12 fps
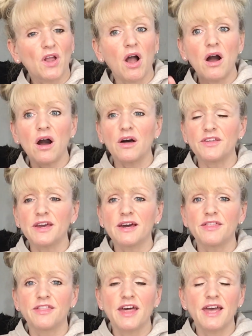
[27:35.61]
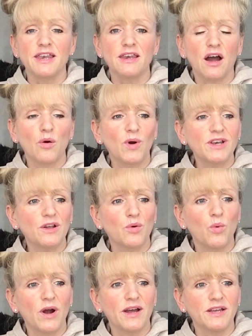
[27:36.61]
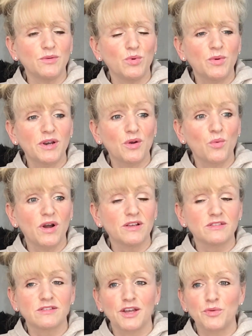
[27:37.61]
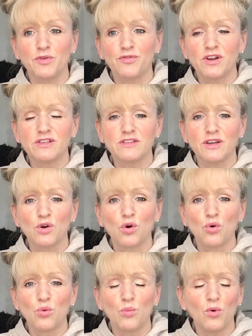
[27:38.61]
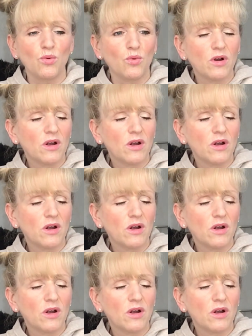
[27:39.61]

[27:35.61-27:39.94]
Then I went away. We went away and stayed with friends in Cornwall,